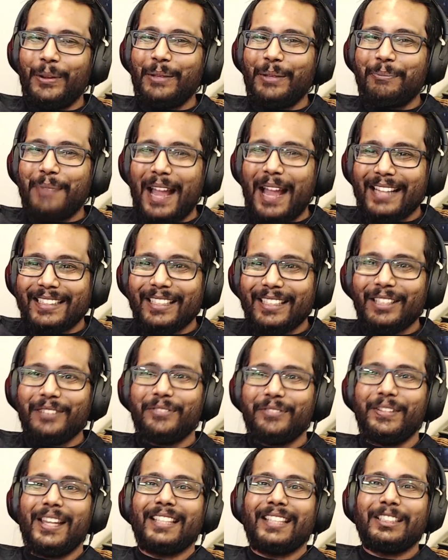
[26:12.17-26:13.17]
were the practical
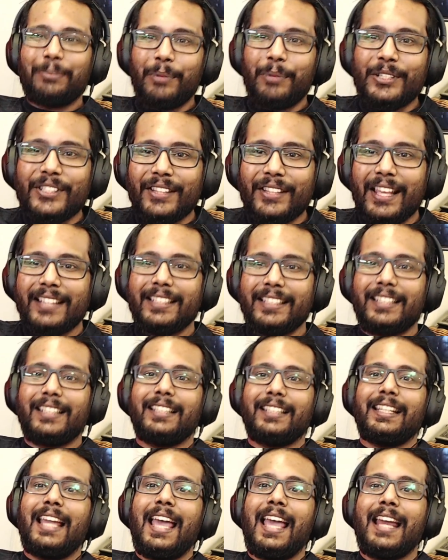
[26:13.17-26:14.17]
effects,
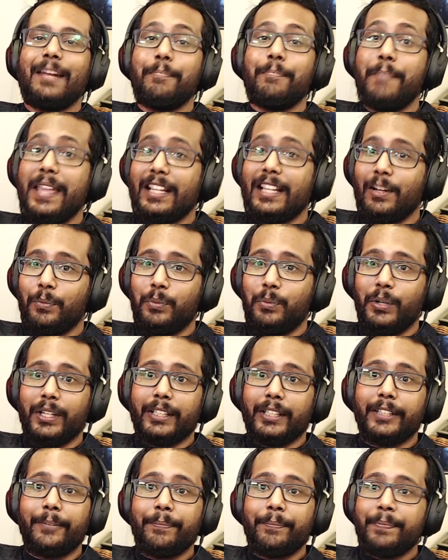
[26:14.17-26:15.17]
prosthetic, and makeup
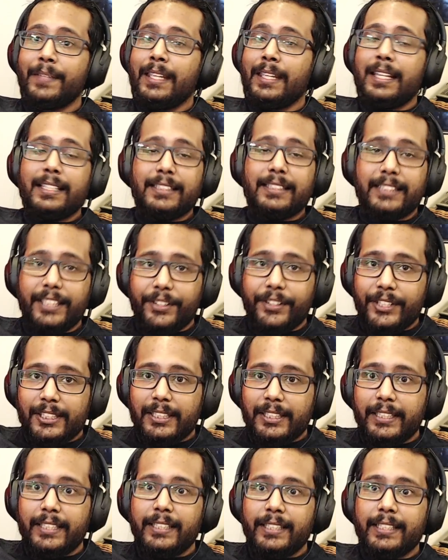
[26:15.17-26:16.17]
work
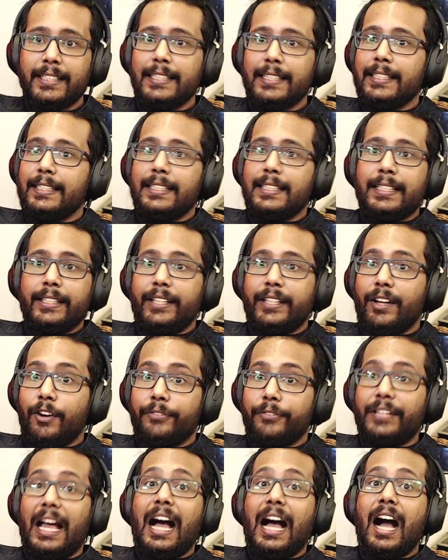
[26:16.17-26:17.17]
seriously, they're
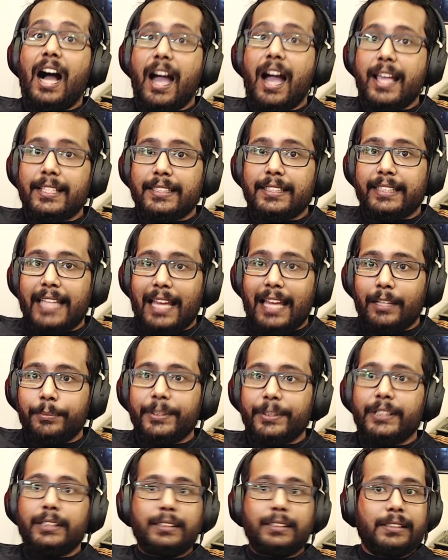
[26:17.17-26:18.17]
of the highest
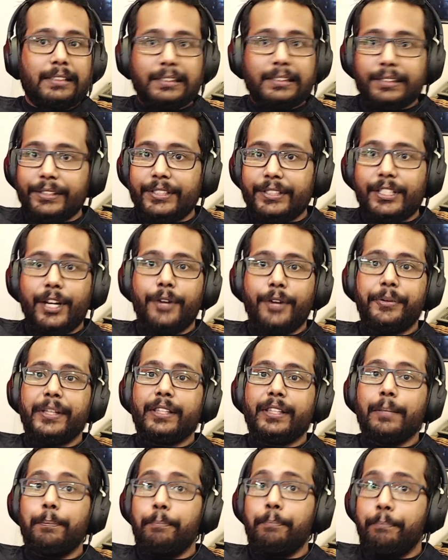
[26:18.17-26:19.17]
caliber
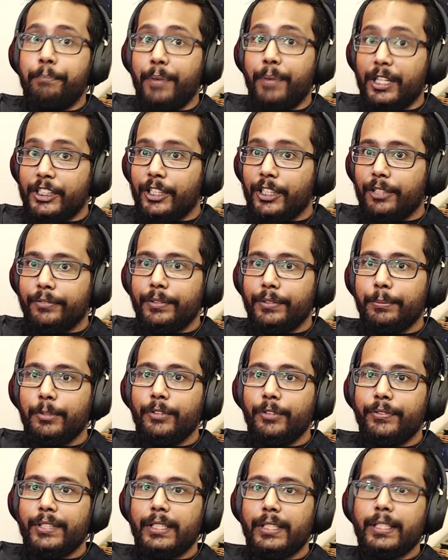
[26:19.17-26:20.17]
considering the budget of the
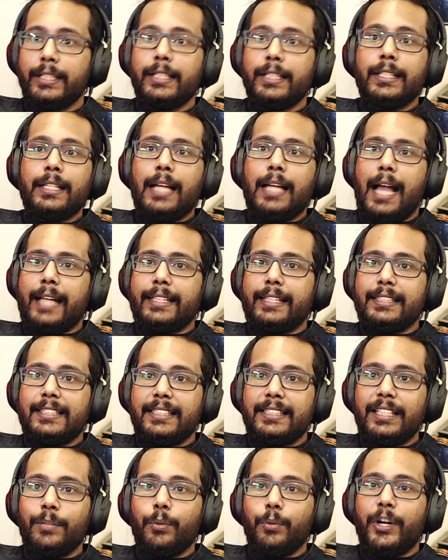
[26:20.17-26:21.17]
movie. I can
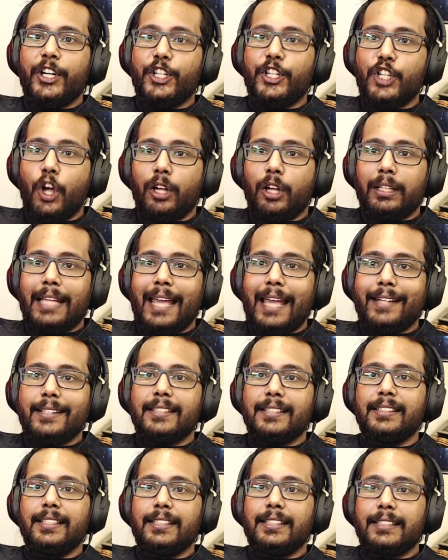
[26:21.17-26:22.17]
see where John
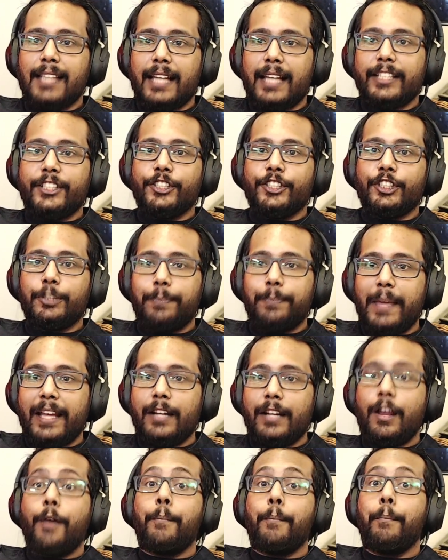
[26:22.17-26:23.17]
Landis decided to
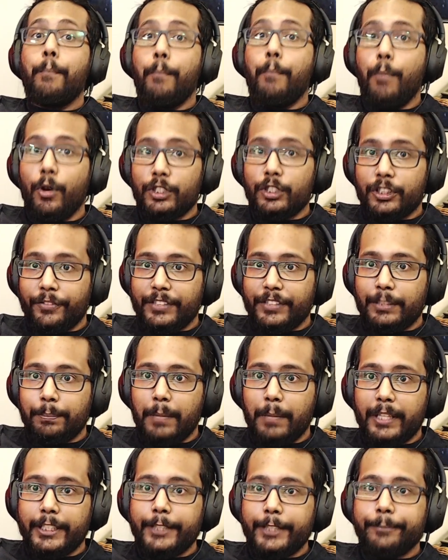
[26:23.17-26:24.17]
spend most of his
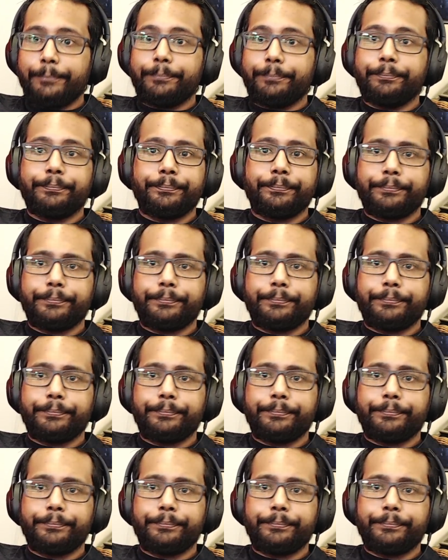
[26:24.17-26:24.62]
money,